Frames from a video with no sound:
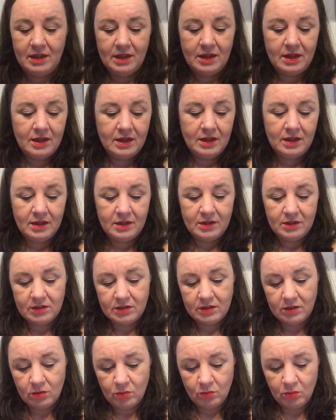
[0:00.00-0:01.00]
And
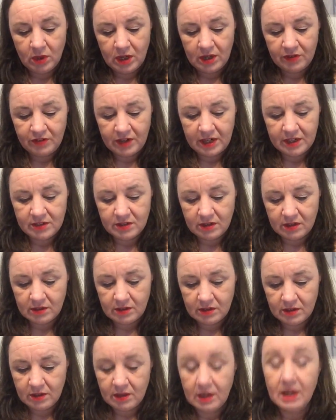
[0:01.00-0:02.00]
what have I
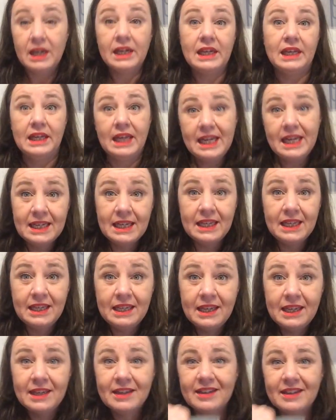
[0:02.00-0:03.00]
done
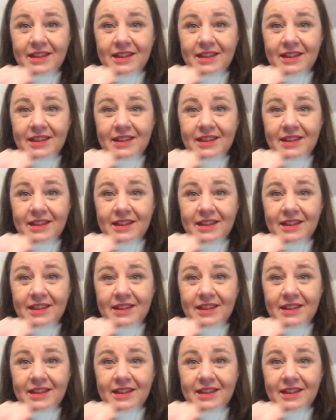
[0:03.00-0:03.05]
lately?